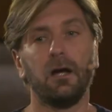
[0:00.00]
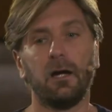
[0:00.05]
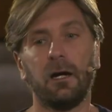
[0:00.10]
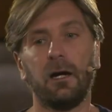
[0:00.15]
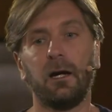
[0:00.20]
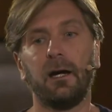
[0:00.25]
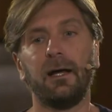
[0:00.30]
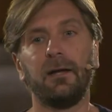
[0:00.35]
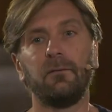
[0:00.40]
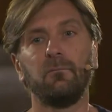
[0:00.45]

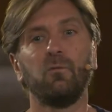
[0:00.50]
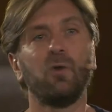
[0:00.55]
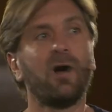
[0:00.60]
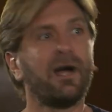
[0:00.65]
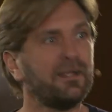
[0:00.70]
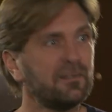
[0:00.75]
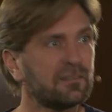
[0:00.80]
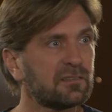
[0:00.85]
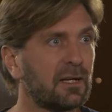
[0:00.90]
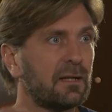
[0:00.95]
And
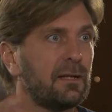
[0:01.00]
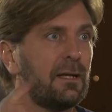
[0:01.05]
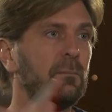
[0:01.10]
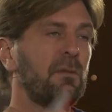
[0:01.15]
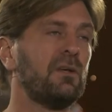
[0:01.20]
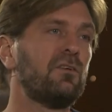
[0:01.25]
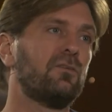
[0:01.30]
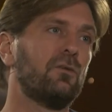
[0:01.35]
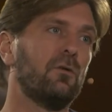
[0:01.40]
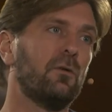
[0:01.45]
why is that
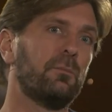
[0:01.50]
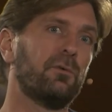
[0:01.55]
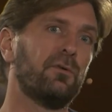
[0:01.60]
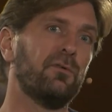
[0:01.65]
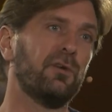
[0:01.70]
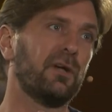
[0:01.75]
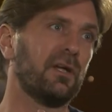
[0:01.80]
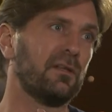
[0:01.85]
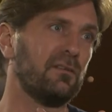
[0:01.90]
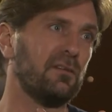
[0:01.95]
image so
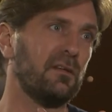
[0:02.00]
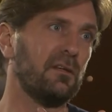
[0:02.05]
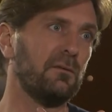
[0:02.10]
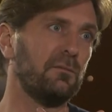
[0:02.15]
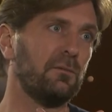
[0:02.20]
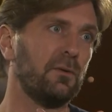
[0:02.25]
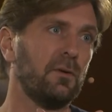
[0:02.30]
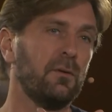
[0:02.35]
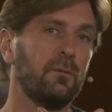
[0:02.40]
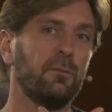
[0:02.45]

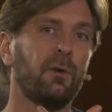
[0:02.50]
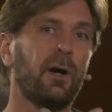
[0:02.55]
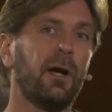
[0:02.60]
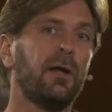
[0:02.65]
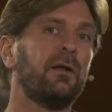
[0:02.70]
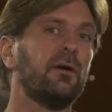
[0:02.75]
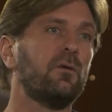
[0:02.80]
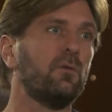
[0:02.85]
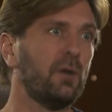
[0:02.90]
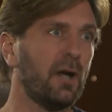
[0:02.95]
provocative?
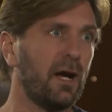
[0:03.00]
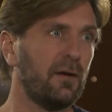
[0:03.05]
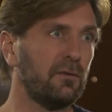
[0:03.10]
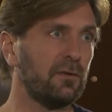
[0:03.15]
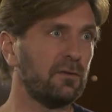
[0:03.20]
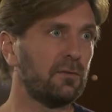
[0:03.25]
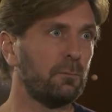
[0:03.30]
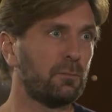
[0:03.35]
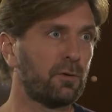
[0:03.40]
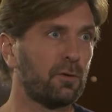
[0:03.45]
Why do we have
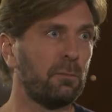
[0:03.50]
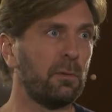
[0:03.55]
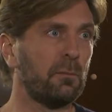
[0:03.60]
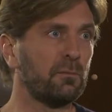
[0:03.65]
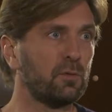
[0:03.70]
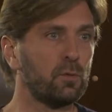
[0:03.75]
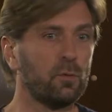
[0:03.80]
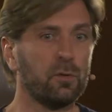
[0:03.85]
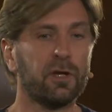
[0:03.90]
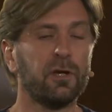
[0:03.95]
a
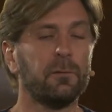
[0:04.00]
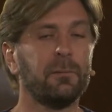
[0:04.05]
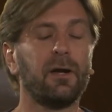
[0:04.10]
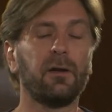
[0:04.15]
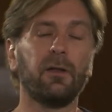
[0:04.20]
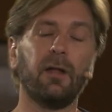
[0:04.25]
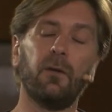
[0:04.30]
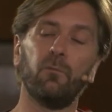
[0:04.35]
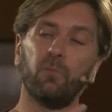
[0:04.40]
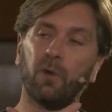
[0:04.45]
problem talking
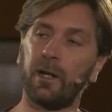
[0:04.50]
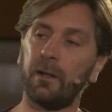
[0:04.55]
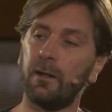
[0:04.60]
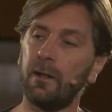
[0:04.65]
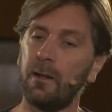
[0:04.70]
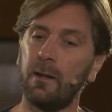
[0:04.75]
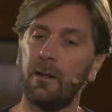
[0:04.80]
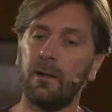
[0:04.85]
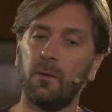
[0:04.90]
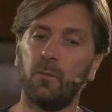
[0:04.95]
about it? And
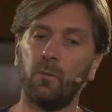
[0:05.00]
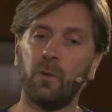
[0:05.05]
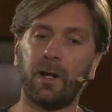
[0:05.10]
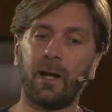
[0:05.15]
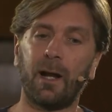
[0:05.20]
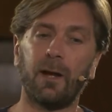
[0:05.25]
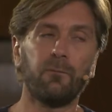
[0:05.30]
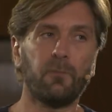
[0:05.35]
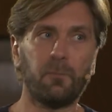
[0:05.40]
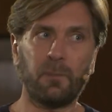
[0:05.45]

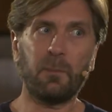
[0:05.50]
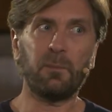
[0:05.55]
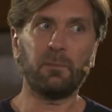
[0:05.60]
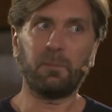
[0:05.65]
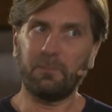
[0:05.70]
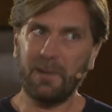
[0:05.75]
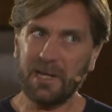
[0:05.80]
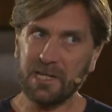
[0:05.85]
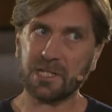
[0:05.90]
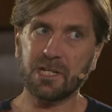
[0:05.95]
when I remember
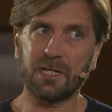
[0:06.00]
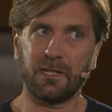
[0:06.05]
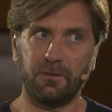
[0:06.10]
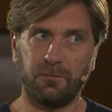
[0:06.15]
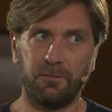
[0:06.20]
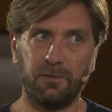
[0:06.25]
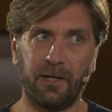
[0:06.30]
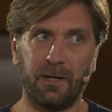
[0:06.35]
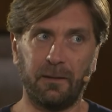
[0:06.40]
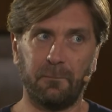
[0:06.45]
pitching
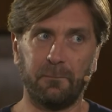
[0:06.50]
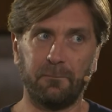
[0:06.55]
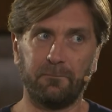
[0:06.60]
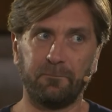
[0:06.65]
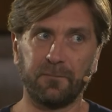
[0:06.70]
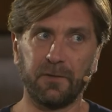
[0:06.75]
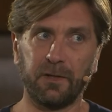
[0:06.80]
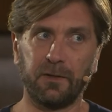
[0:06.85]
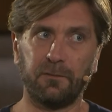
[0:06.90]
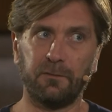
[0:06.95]
the
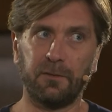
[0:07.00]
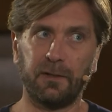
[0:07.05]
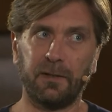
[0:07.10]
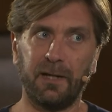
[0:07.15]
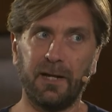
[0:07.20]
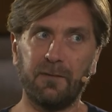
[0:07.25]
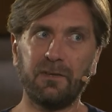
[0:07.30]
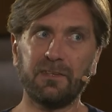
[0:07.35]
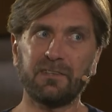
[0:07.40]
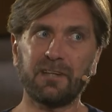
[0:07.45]
film, you know,
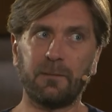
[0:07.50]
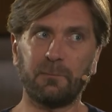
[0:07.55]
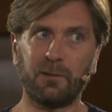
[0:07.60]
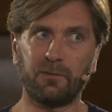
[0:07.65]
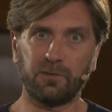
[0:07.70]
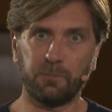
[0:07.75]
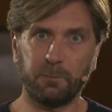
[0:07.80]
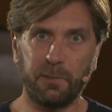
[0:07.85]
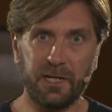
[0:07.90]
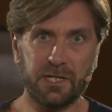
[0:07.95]
where every time I
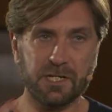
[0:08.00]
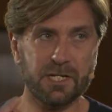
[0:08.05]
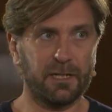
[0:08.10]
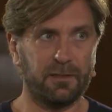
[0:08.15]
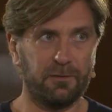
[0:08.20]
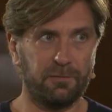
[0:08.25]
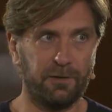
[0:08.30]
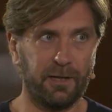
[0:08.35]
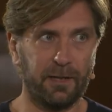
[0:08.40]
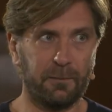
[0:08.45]
was
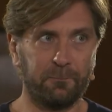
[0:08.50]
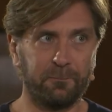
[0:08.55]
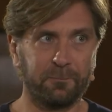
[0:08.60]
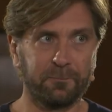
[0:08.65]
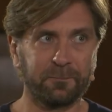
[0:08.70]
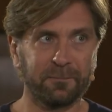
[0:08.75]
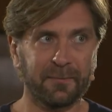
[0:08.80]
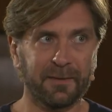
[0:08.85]
pitching the film